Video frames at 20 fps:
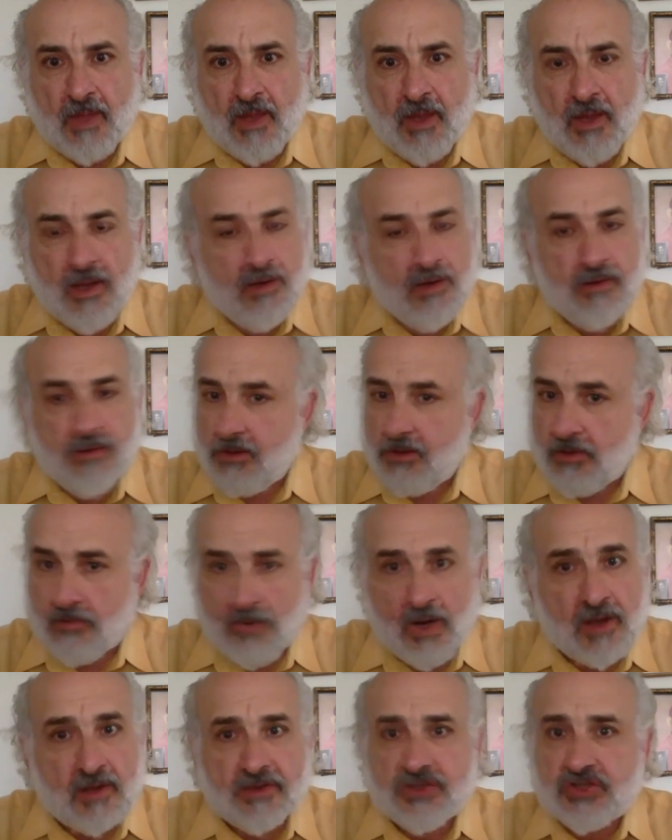And
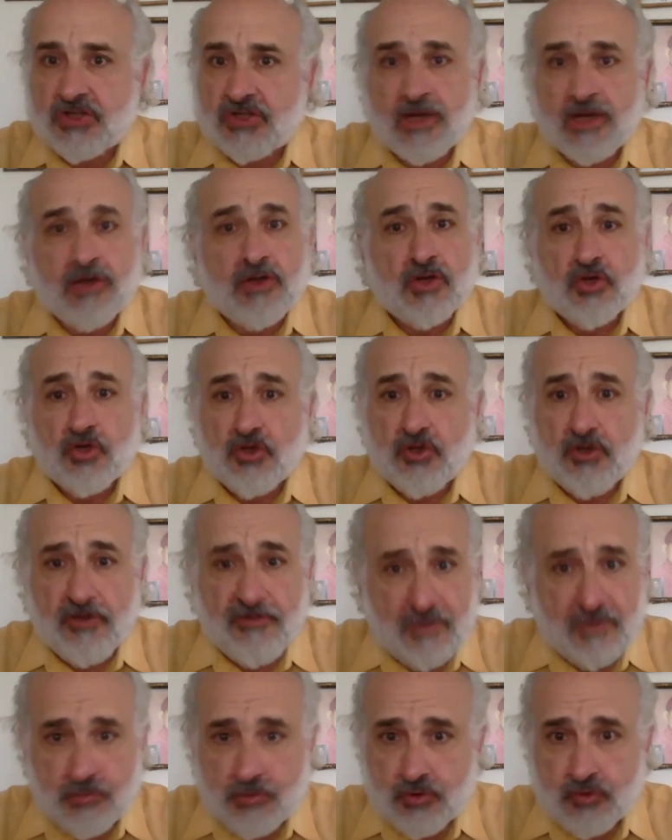Iran said,
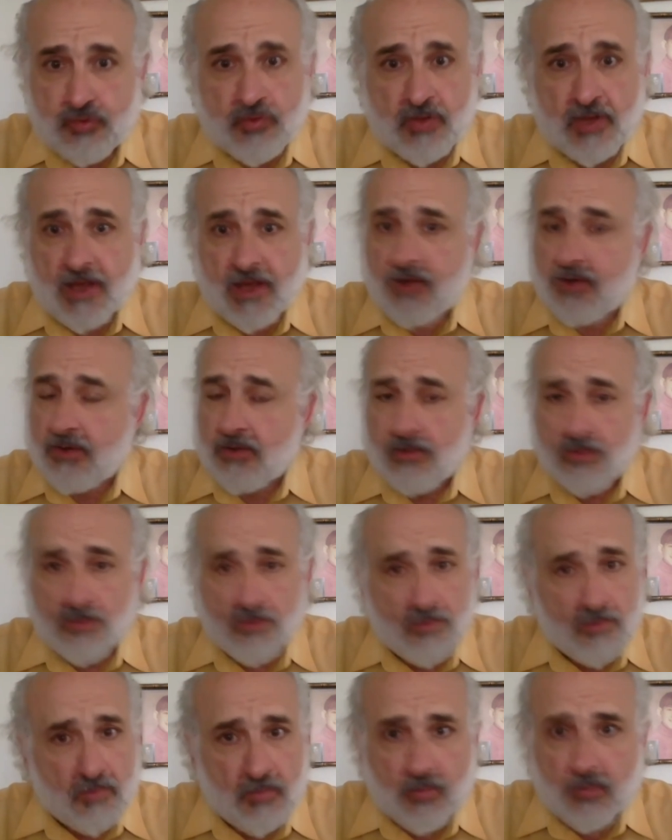if you do that,
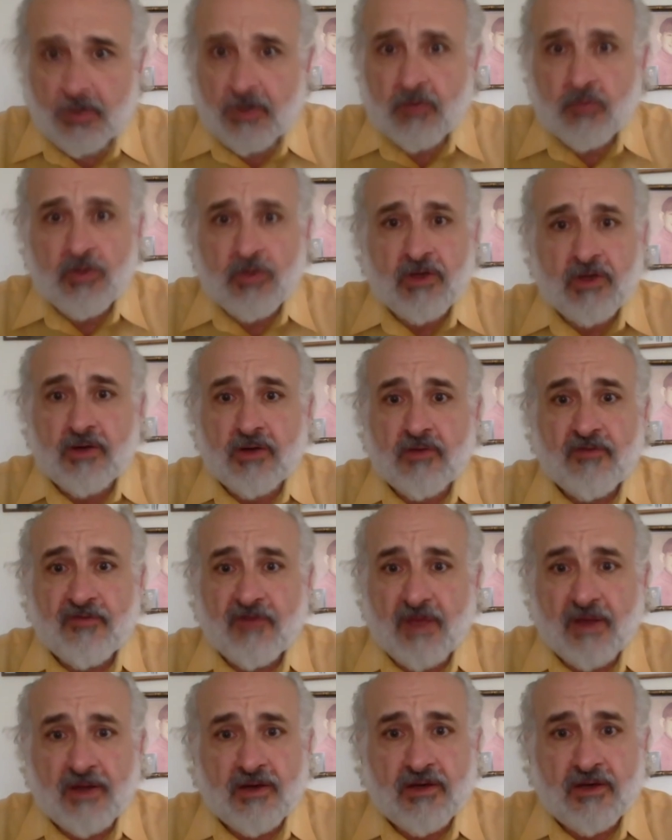we can
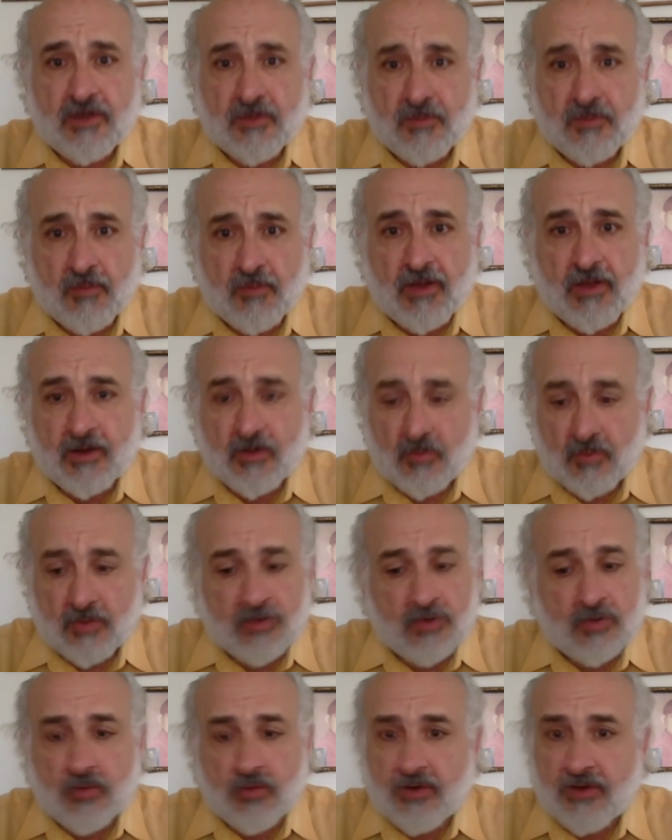find a diplomatic,
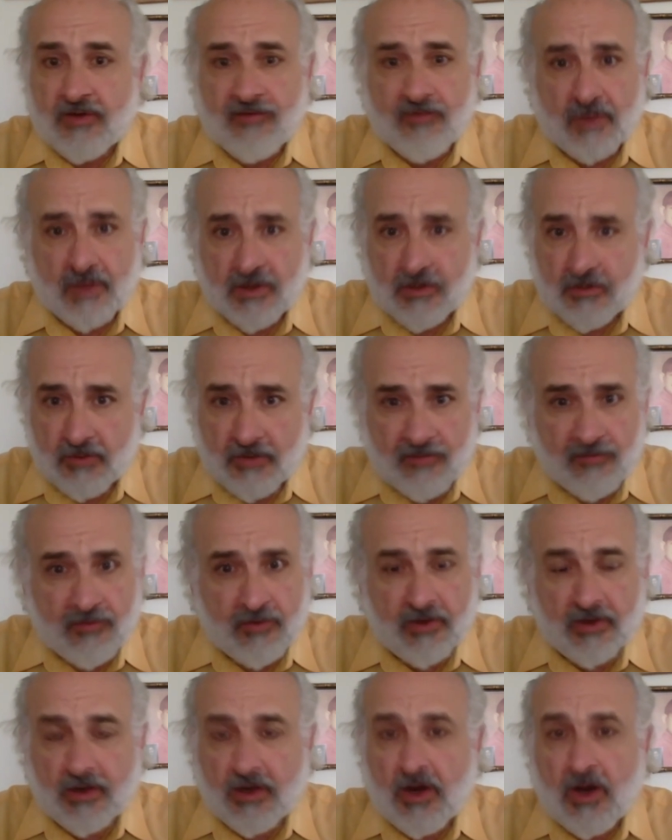if
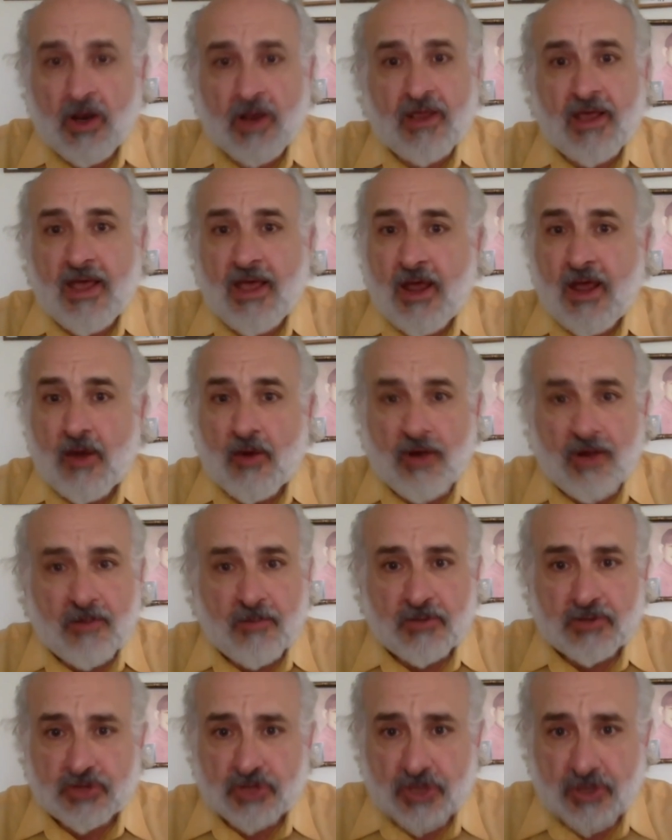we are
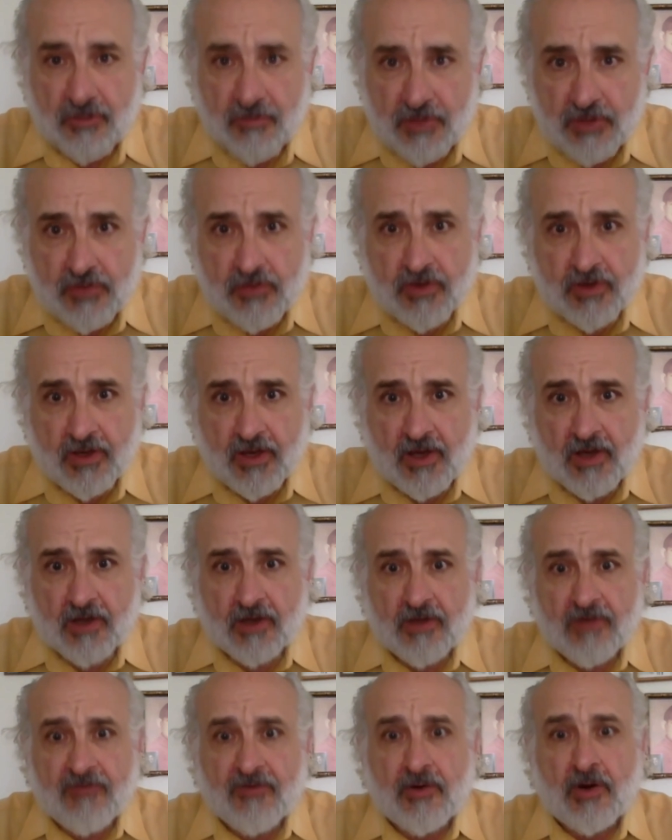able to communicate,
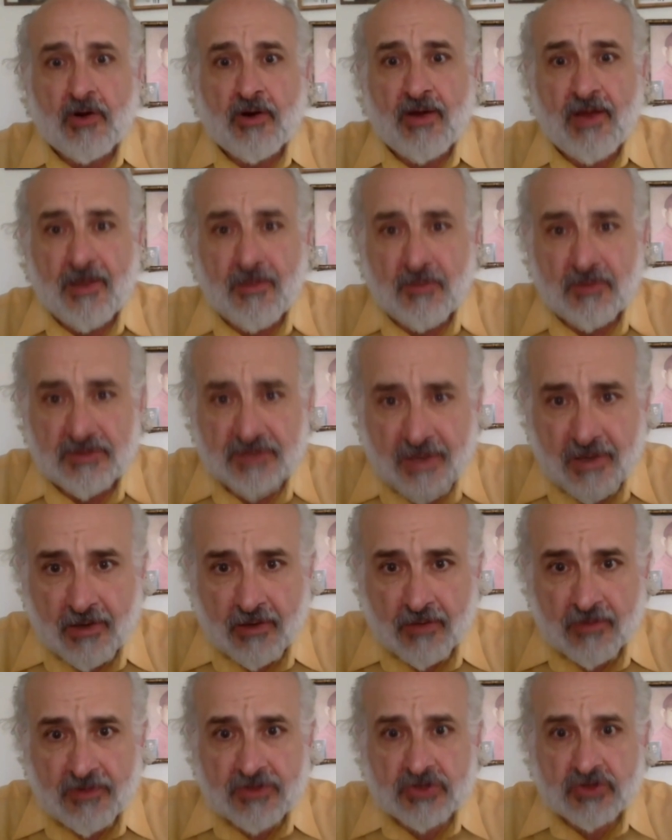if we are able to
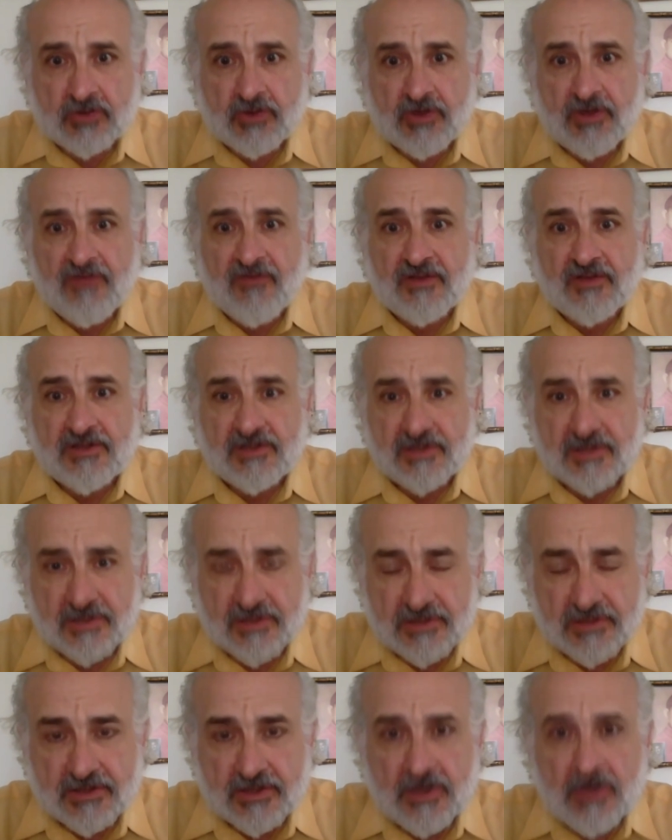air these
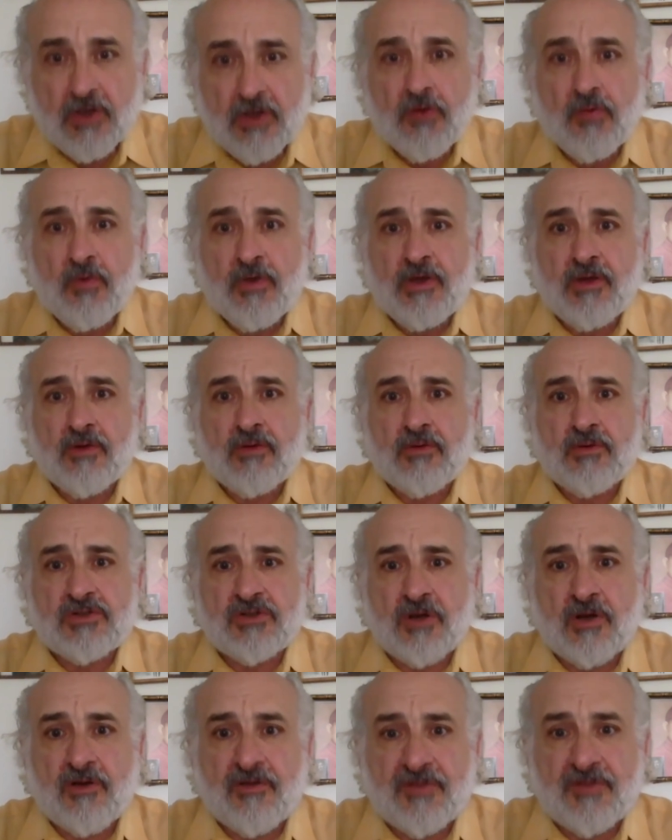grievances, we can
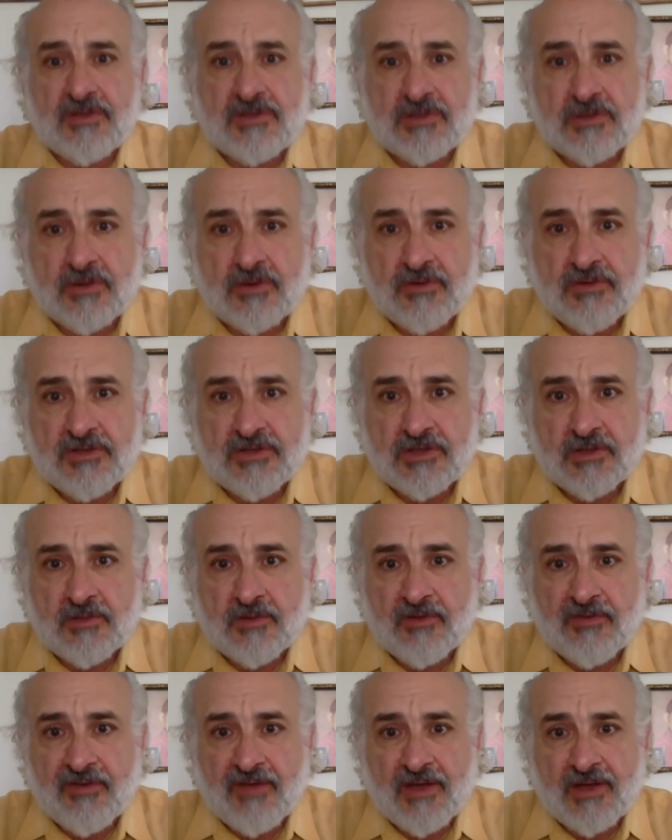resolve this in a
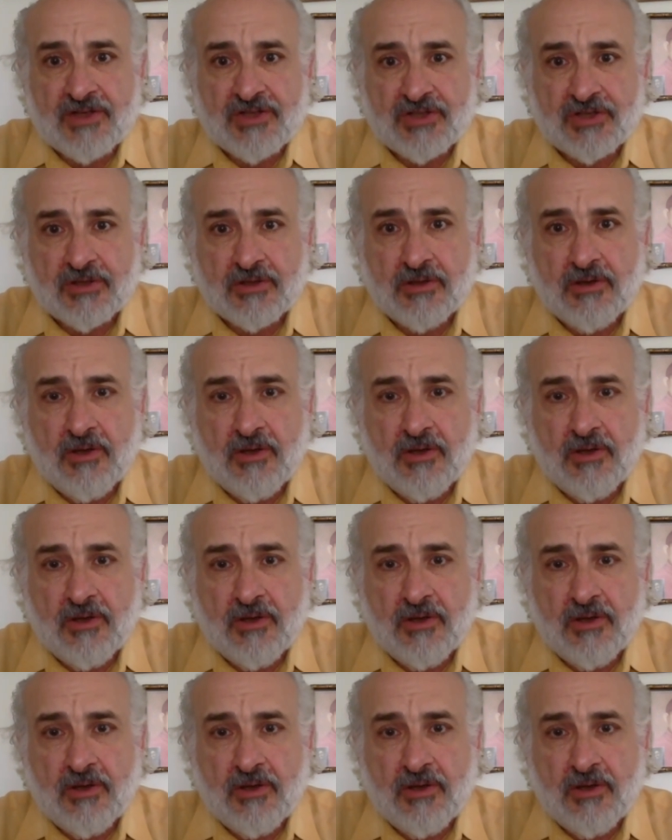reasonable fashion.